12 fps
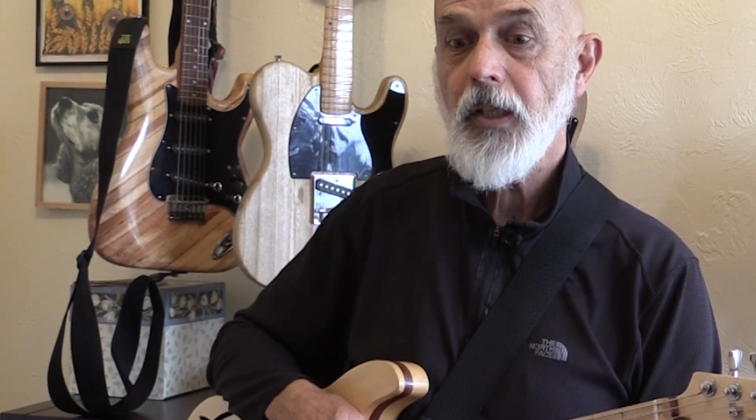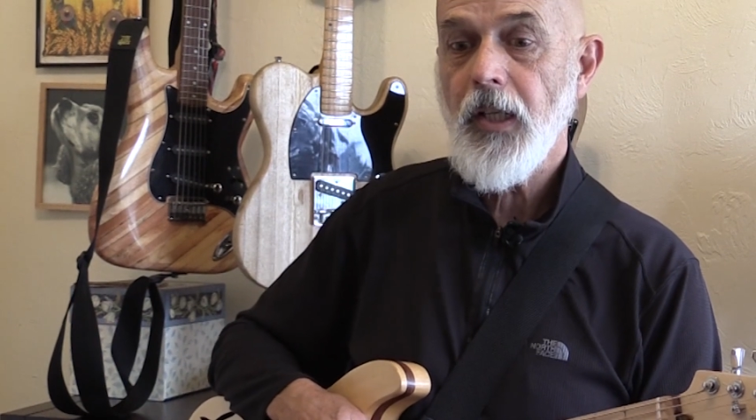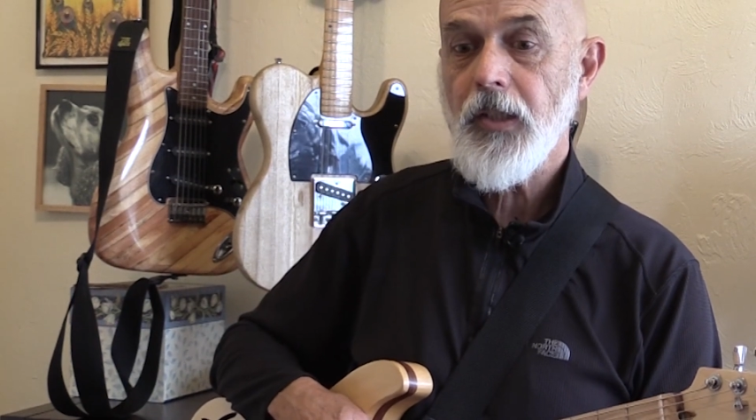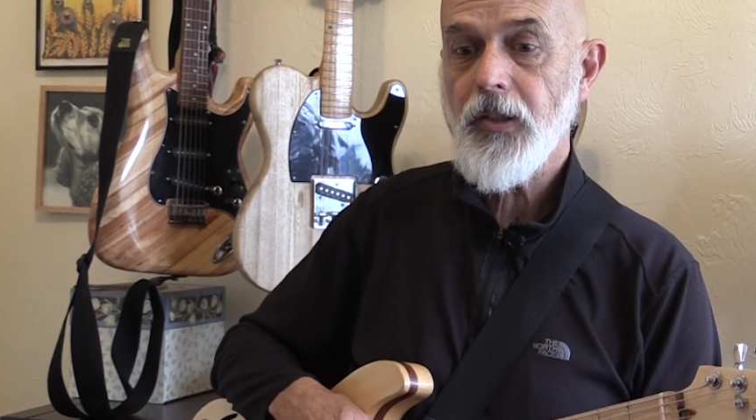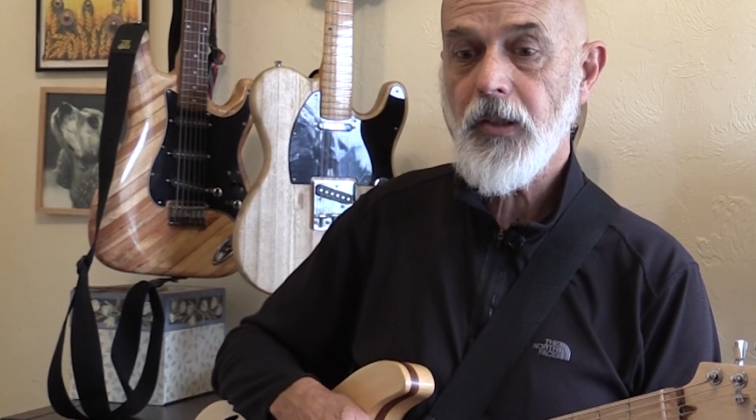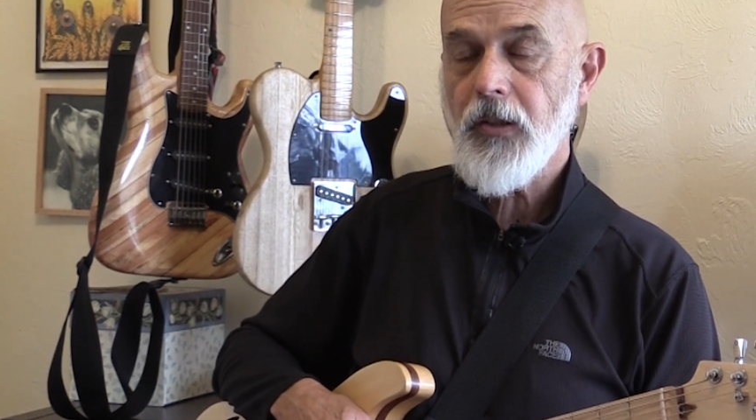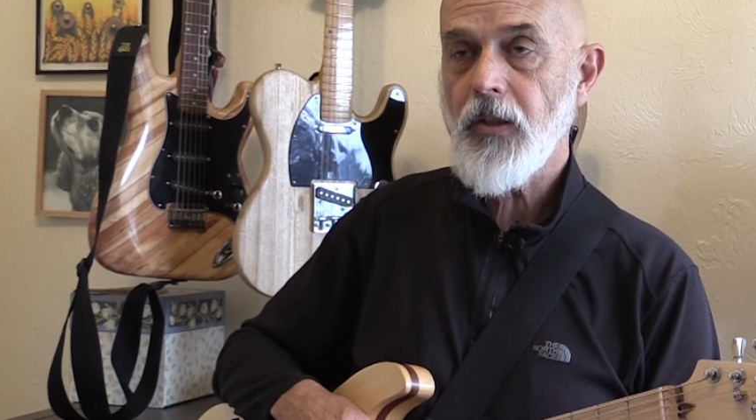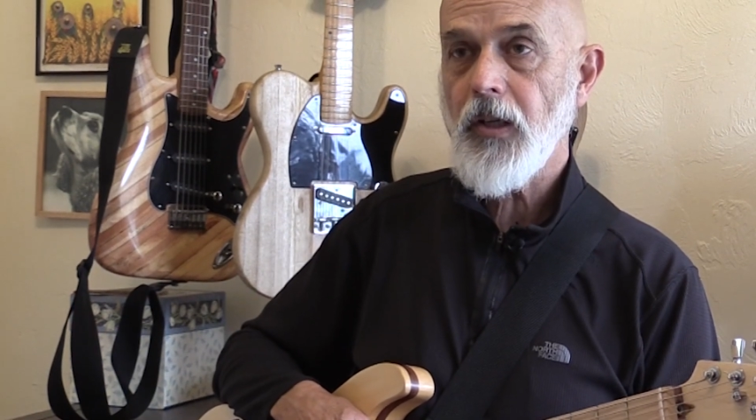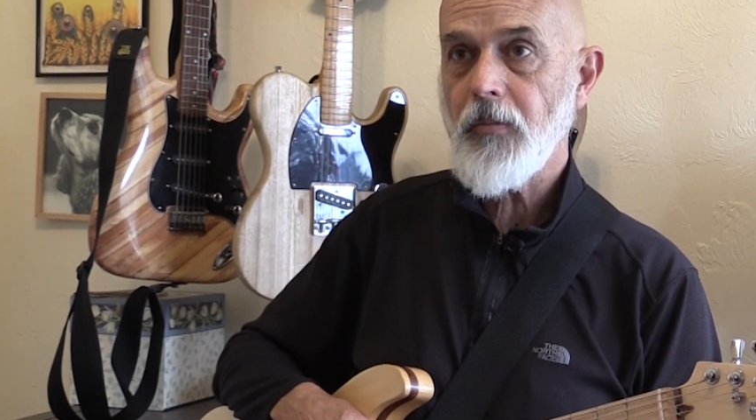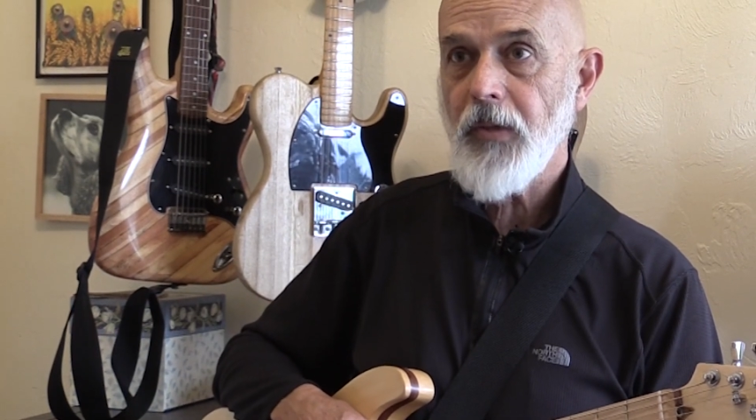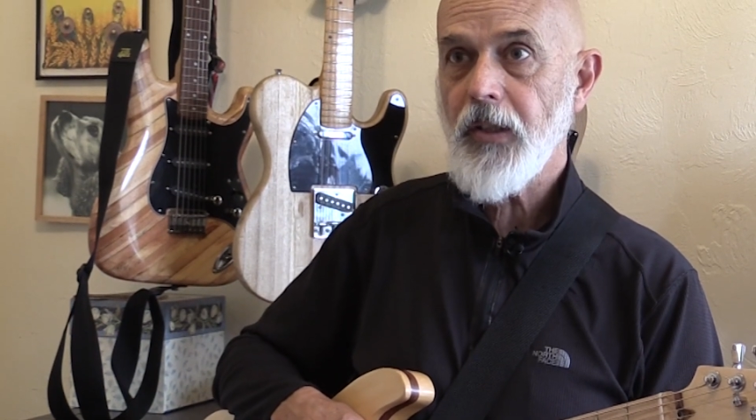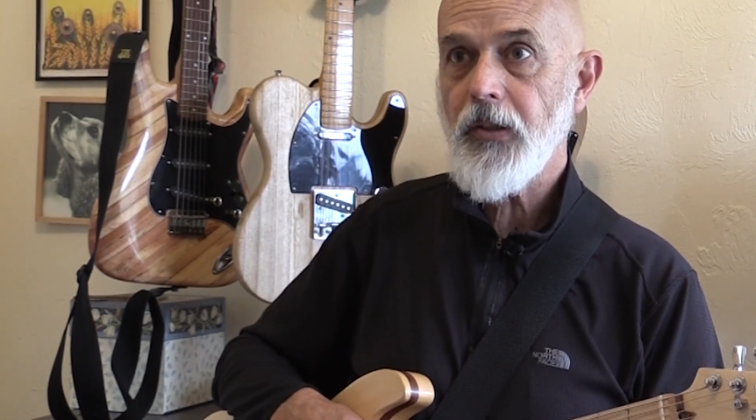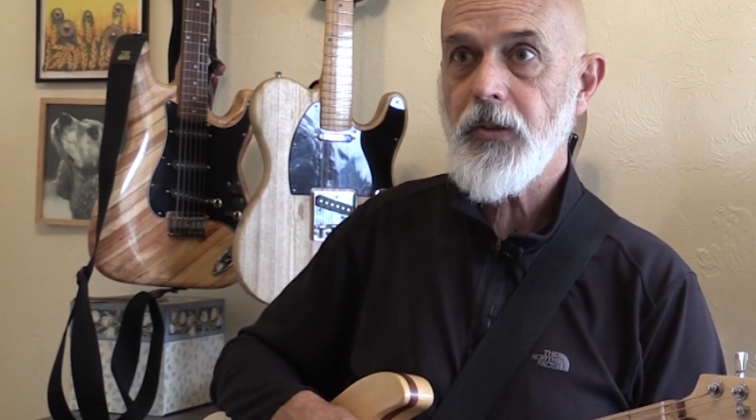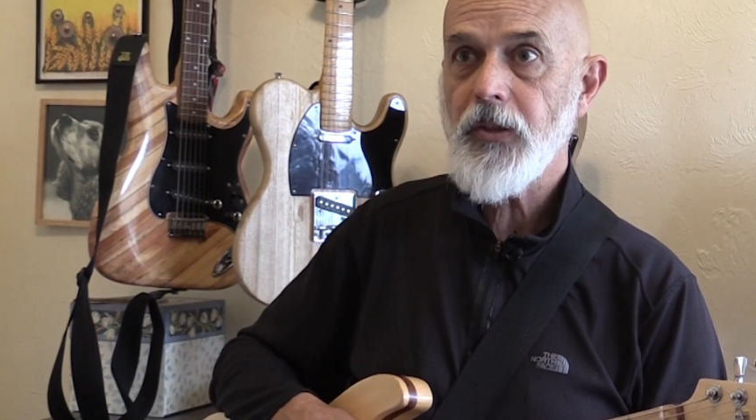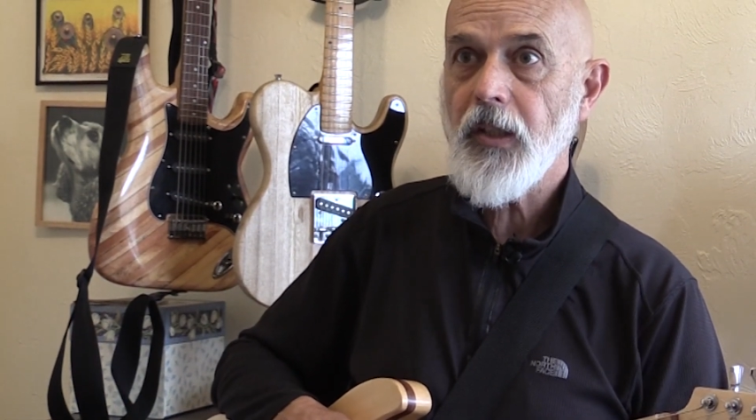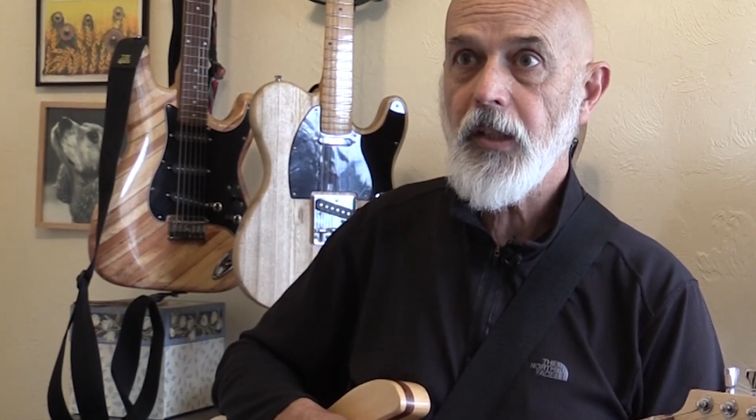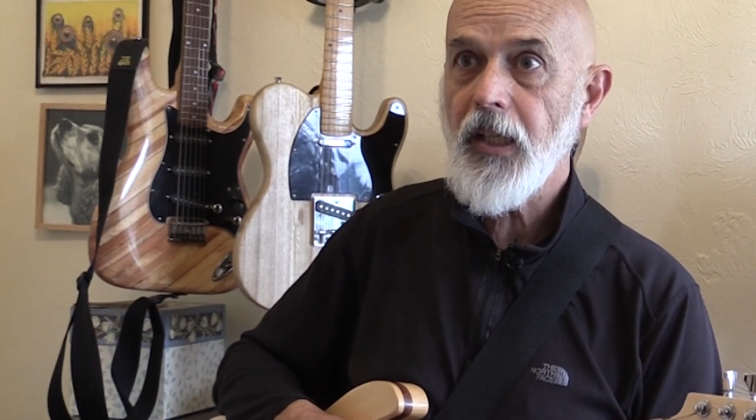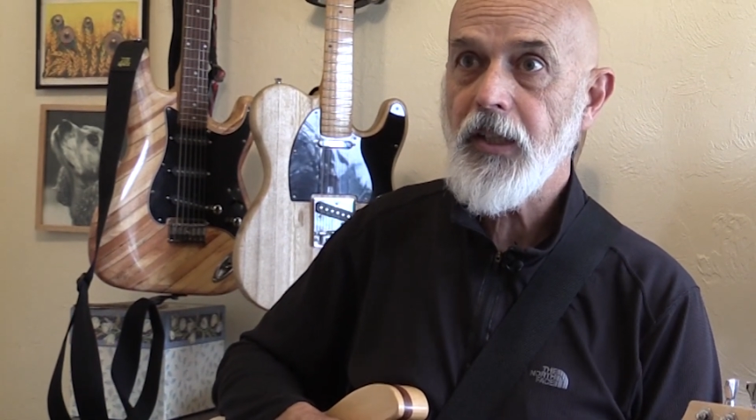as a guitar maker
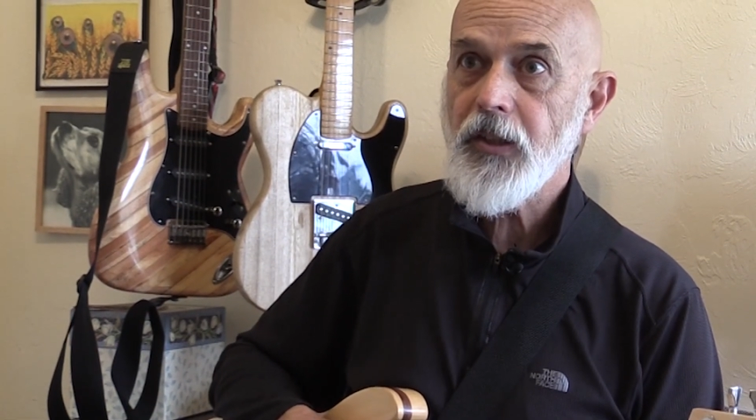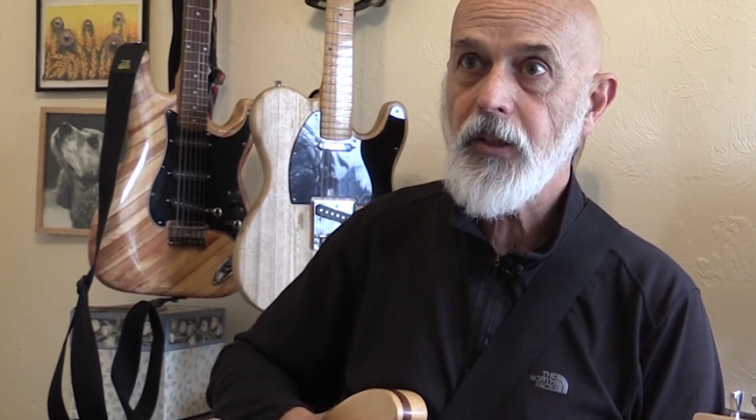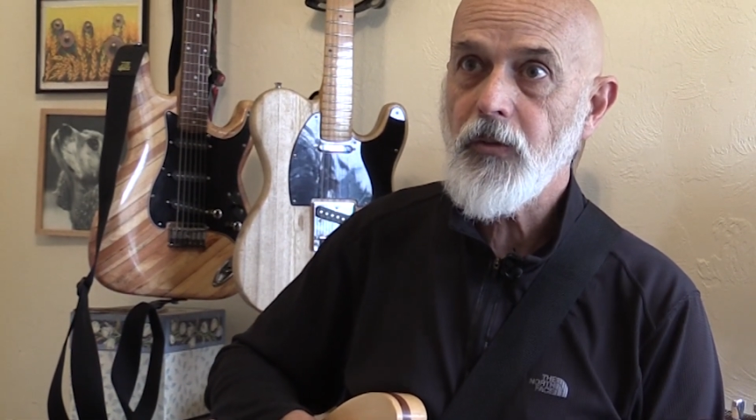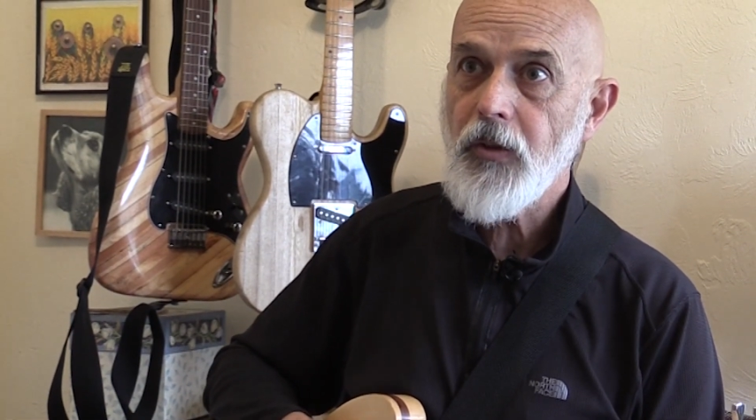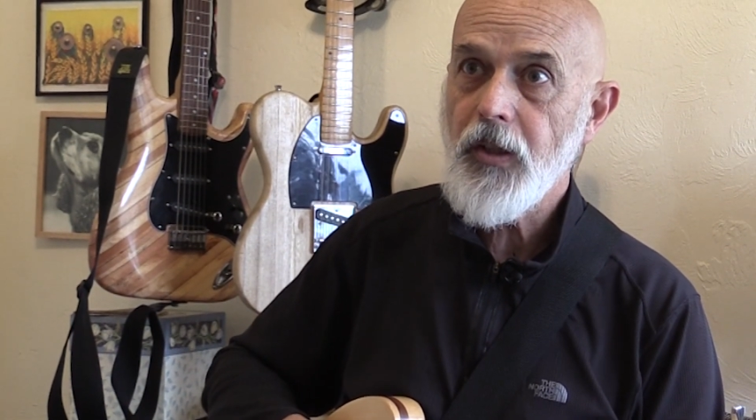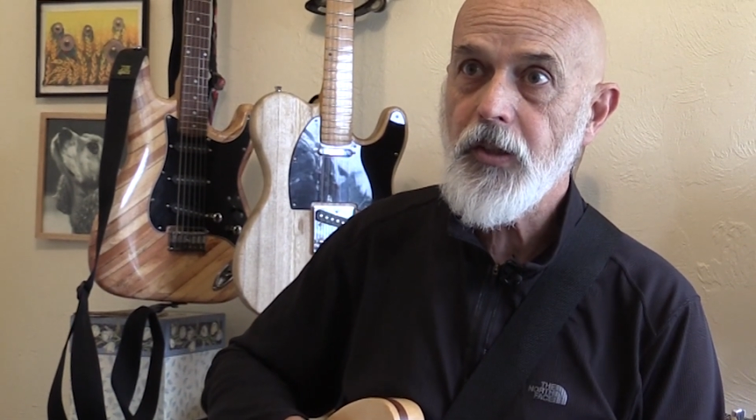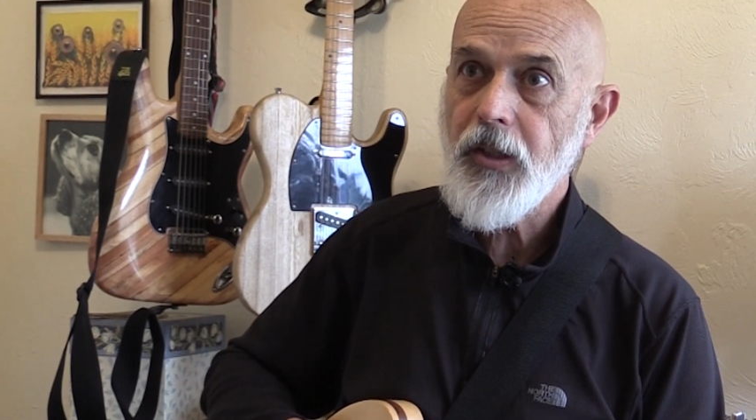using Alaskan woods,